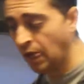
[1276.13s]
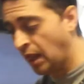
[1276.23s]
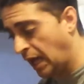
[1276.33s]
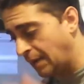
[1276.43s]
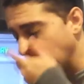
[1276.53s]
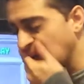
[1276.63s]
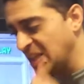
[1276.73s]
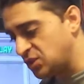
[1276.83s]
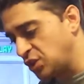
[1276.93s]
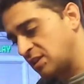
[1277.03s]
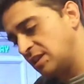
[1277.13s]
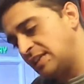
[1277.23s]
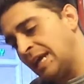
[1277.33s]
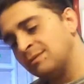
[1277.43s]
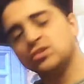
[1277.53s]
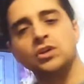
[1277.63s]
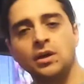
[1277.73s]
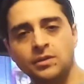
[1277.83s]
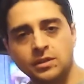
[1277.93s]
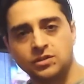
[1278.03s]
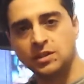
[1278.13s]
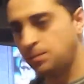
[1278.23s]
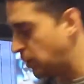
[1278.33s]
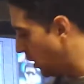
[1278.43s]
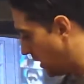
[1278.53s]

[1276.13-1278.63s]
I'm like, let's check the damage on the CPO,